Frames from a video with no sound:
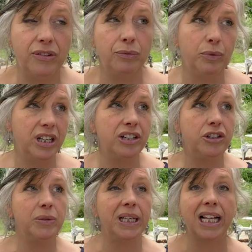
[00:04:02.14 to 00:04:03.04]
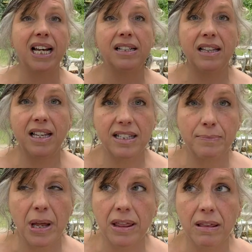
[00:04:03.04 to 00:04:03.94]
we're doing that this
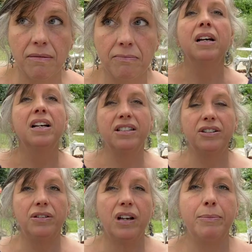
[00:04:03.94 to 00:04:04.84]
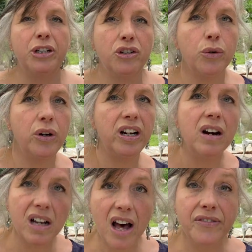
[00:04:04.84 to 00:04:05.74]
month. So do come and join our
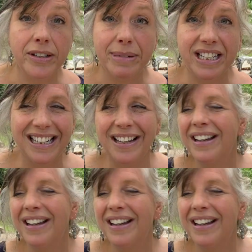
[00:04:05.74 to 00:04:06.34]
coven meeting.